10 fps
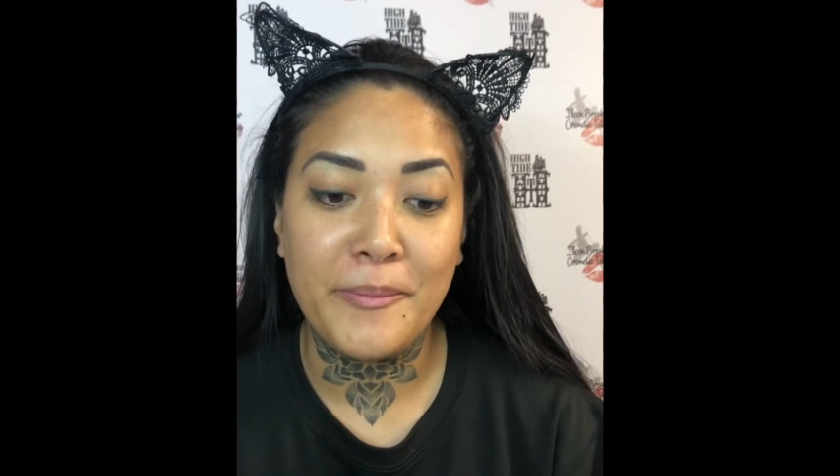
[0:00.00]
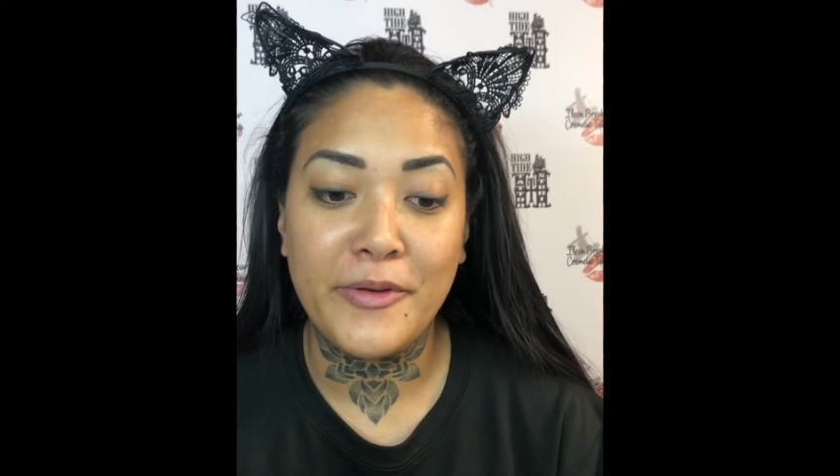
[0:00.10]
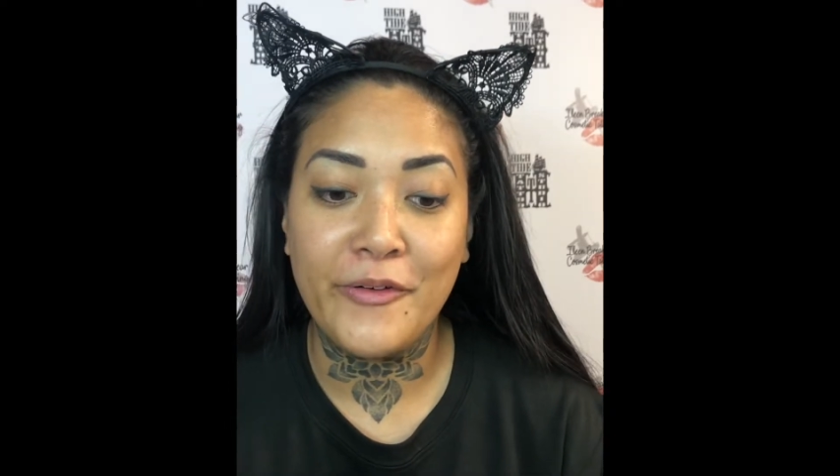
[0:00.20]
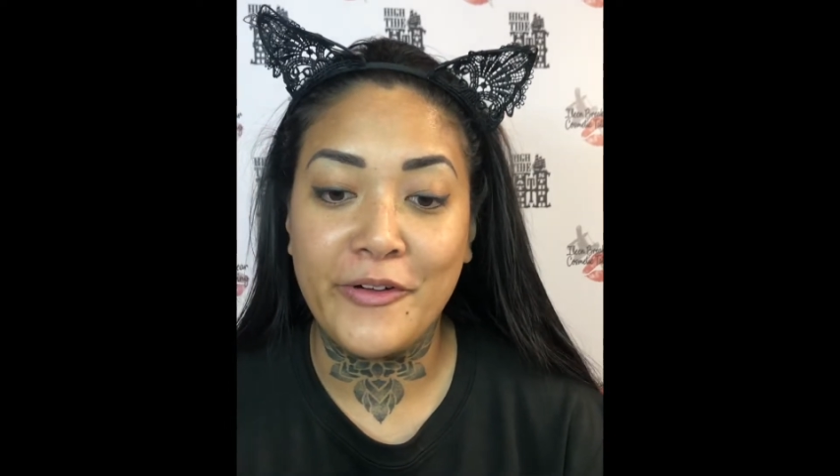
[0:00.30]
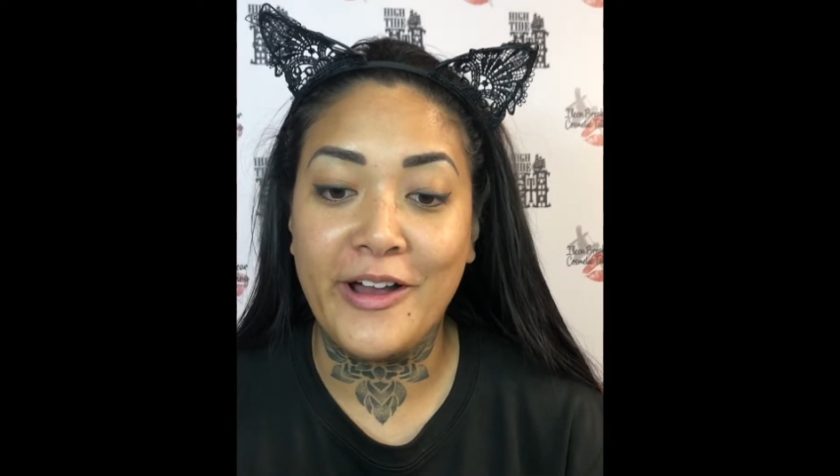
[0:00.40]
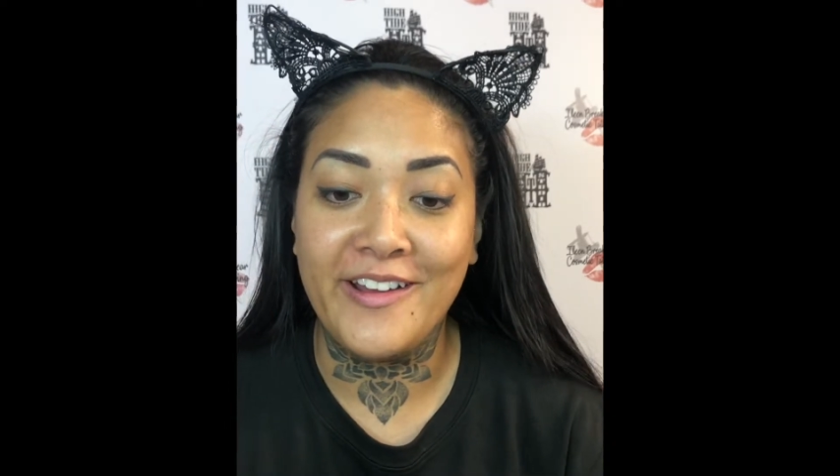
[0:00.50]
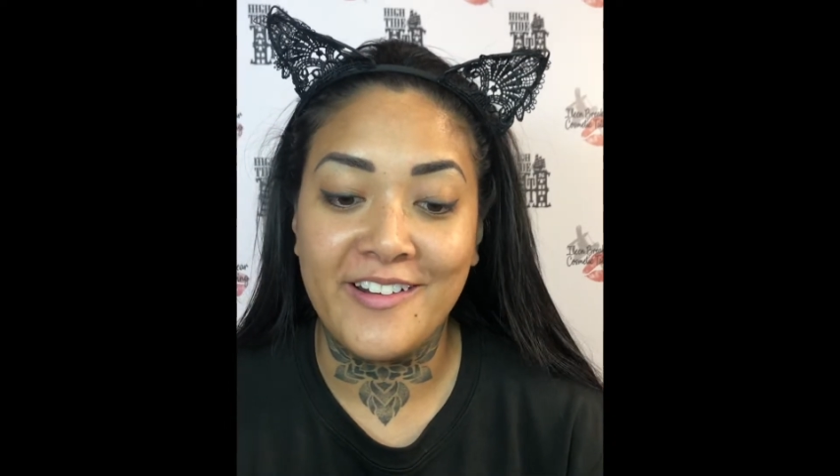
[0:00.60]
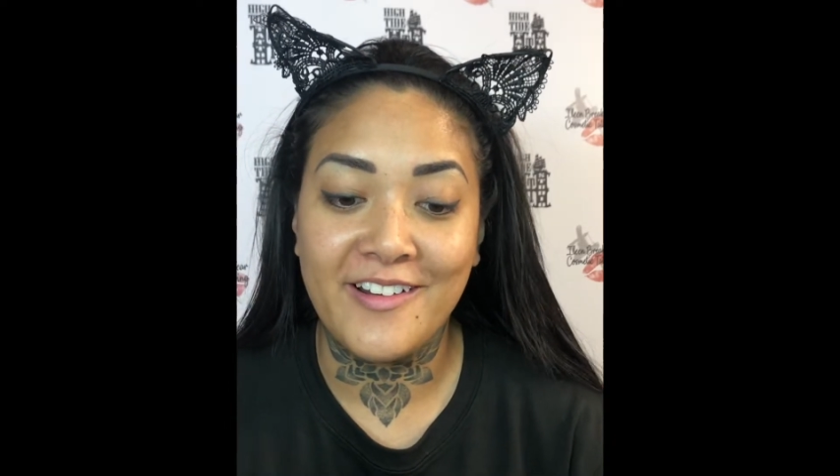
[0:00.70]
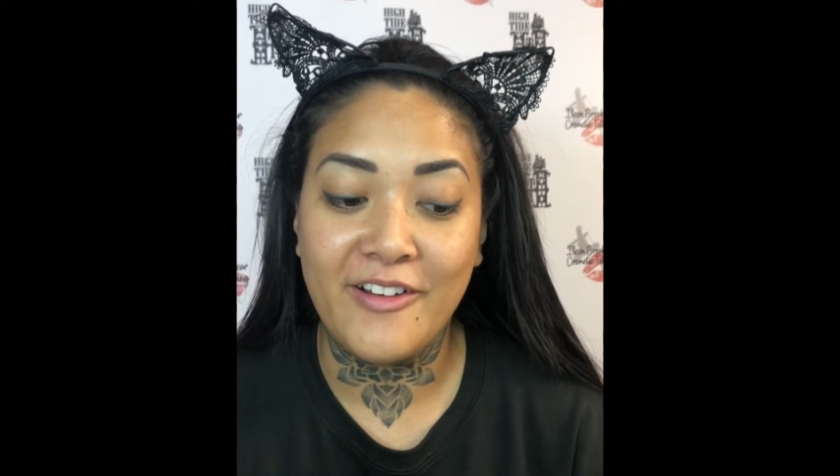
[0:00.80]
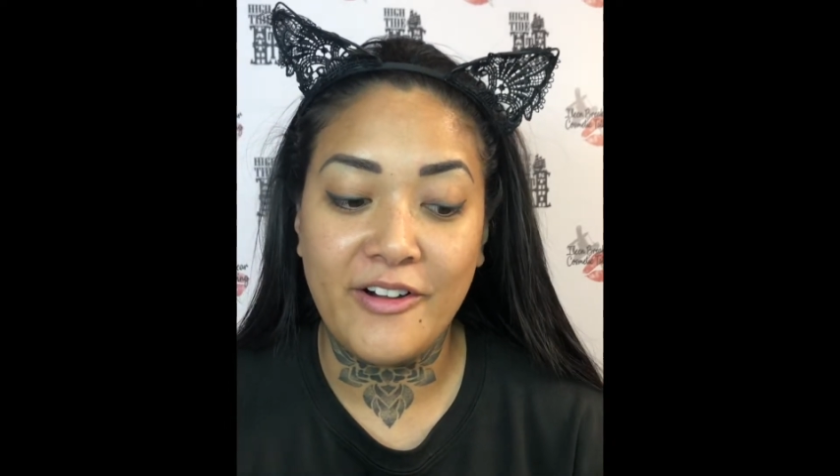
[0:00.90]
I'm not
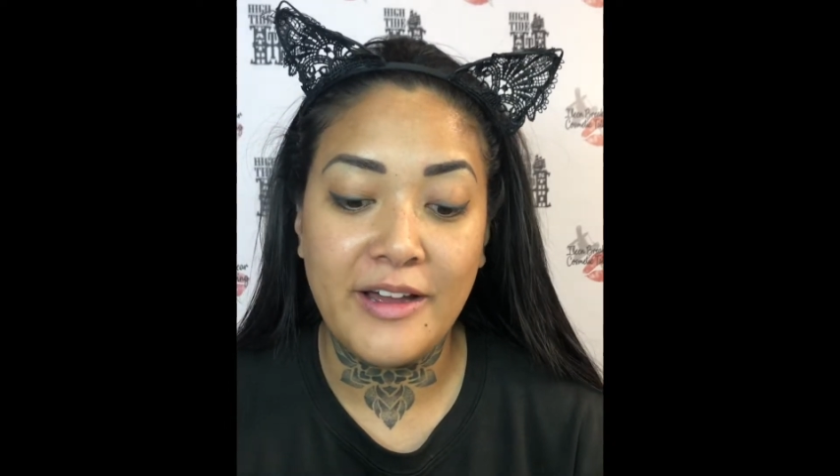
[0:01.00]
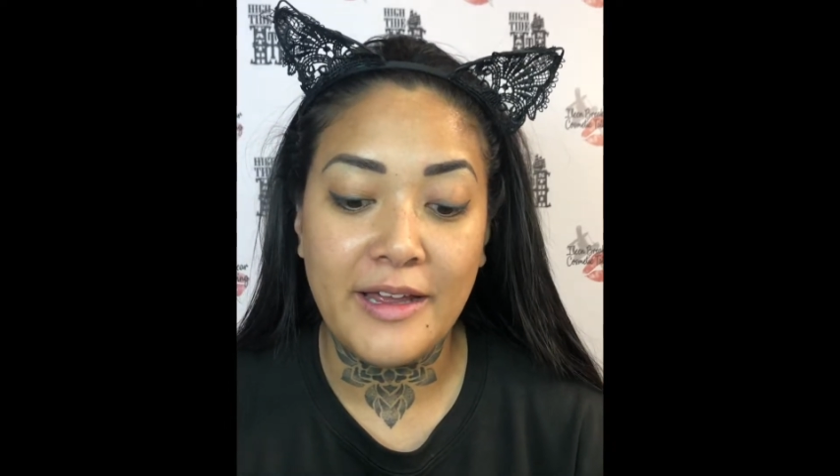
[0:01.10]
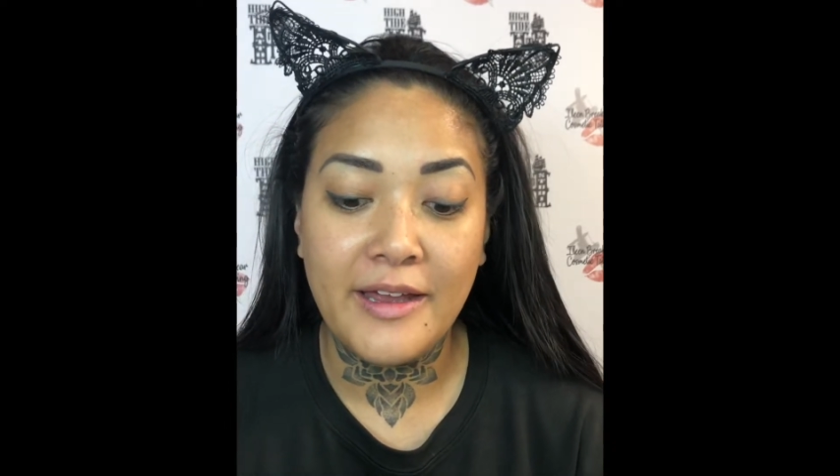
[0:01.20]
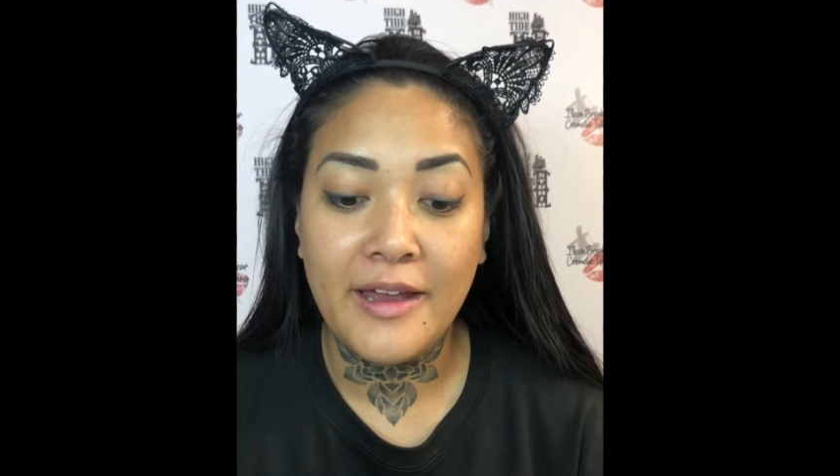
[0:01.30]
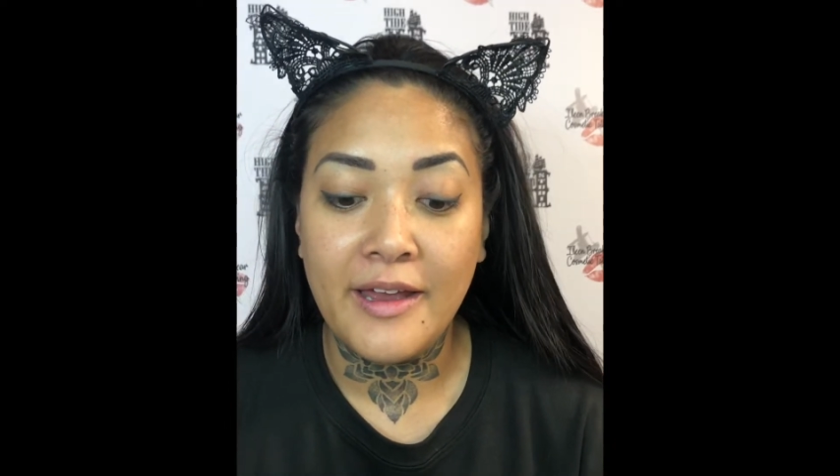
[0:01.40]
going to lie,